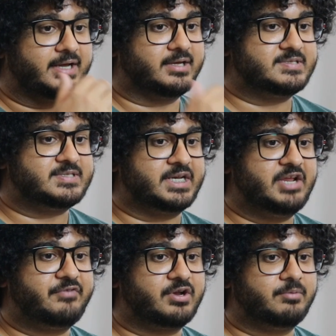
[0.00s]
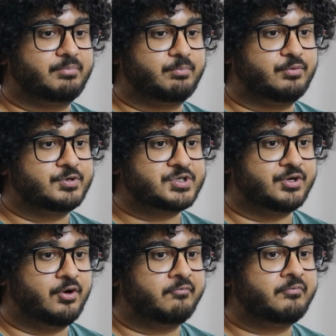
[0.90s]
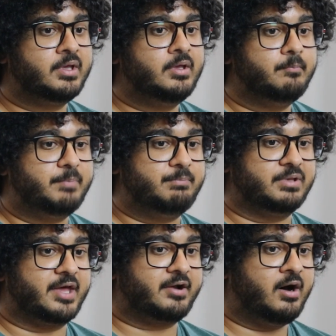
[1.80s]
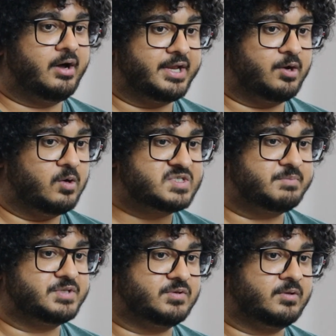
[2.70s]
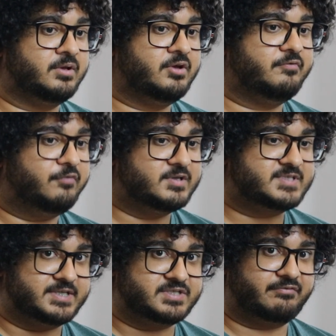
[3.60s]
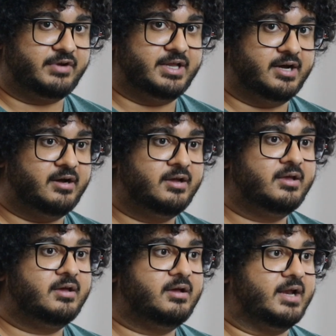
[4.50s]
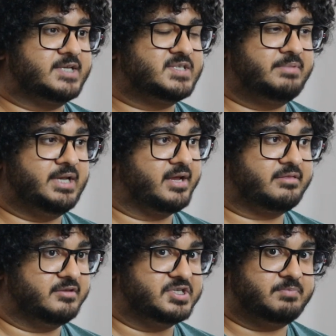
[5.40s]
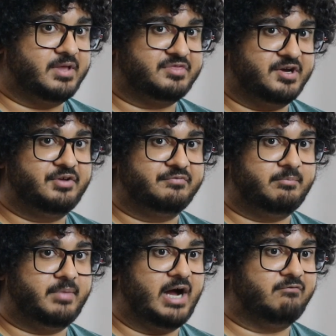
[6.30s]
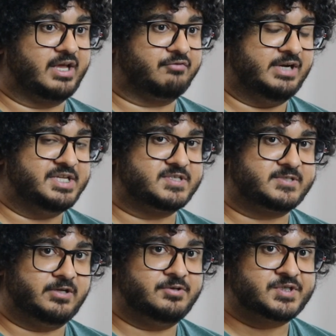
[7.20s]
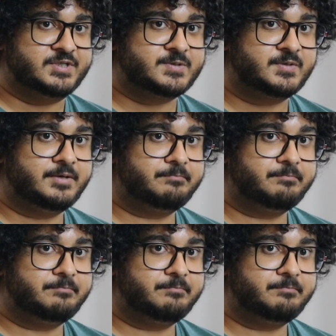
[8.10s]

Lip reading: like a significant proportion of people that are in hospital for schizophrenia, like something like 30, a third of them have like religious delusions.